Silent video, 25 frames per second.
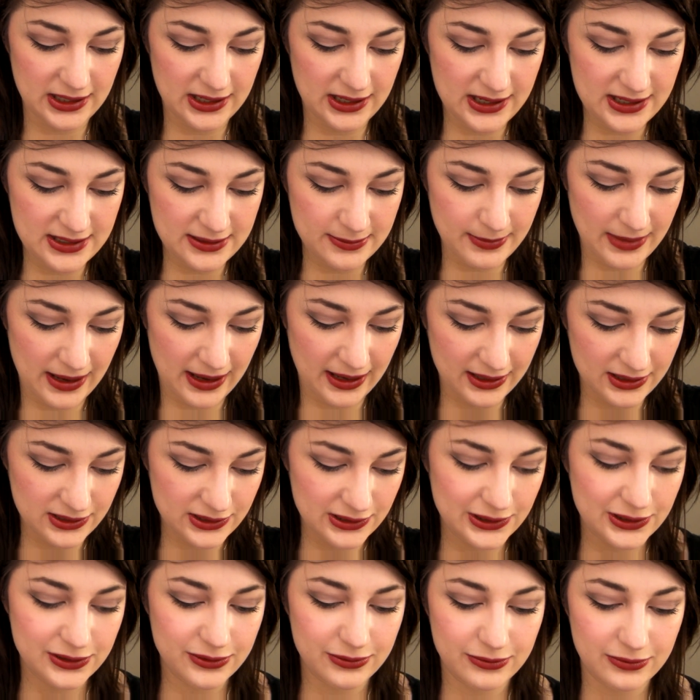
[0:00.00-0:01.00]
It is
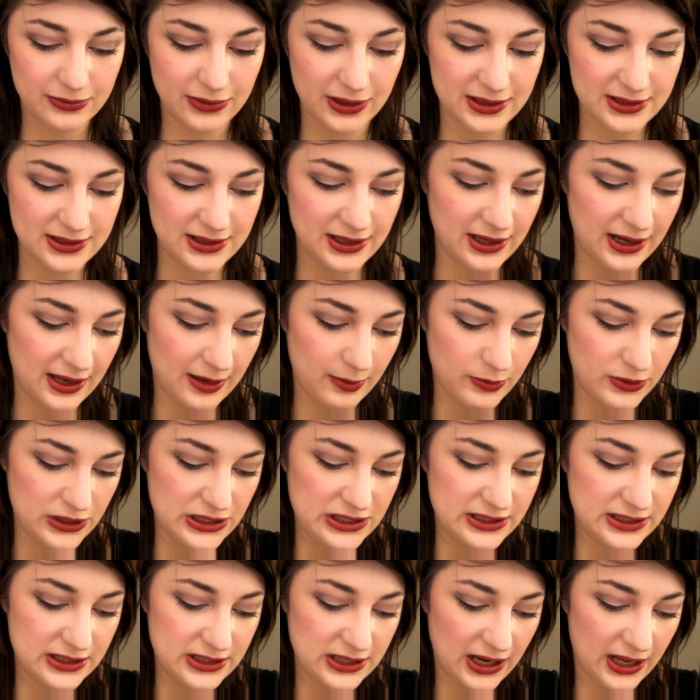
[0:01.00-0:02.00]
matte, as the name would
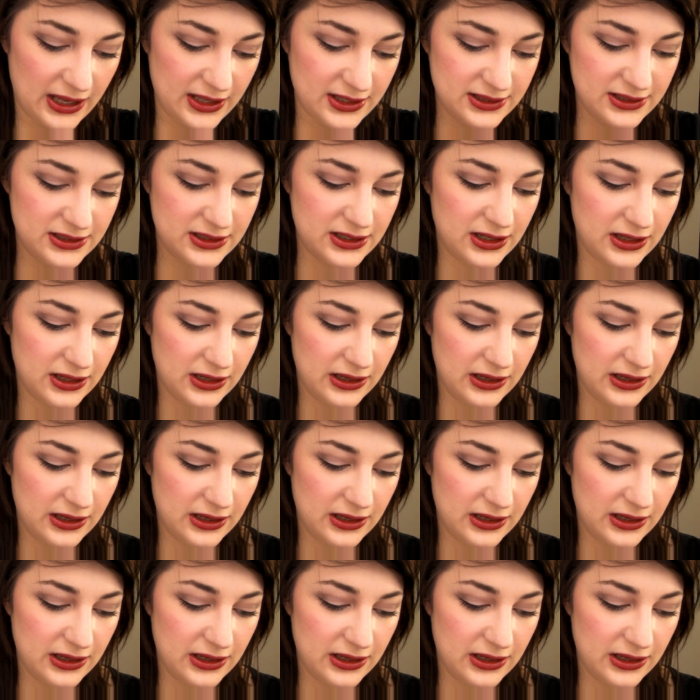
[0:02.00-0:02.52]
suggest.